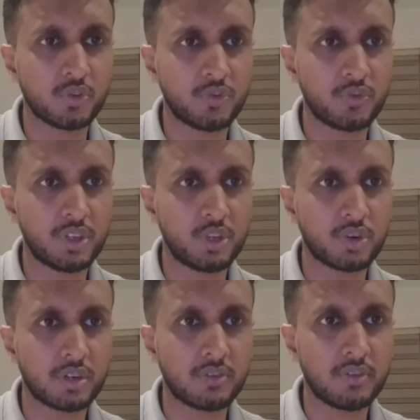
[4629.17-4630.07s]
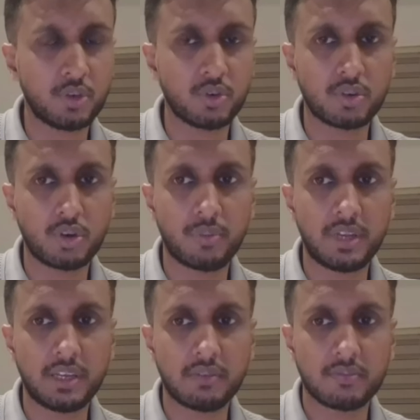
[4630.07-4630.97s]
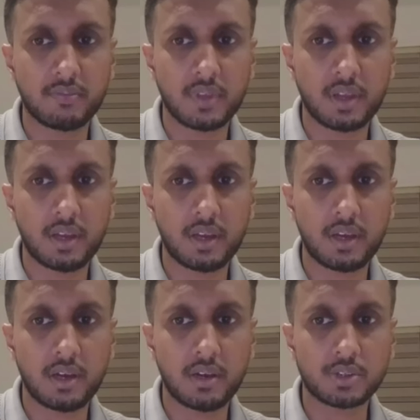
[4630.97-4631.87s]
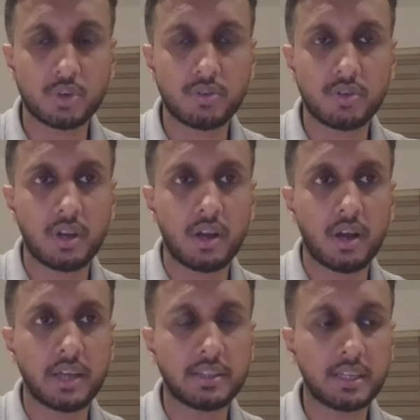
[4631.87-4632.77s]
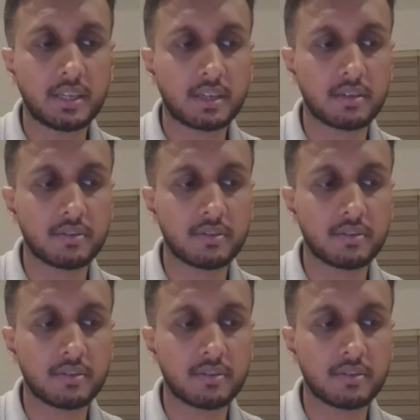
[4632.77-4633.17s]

Okay. We don't. We don't normally. Uh, so I think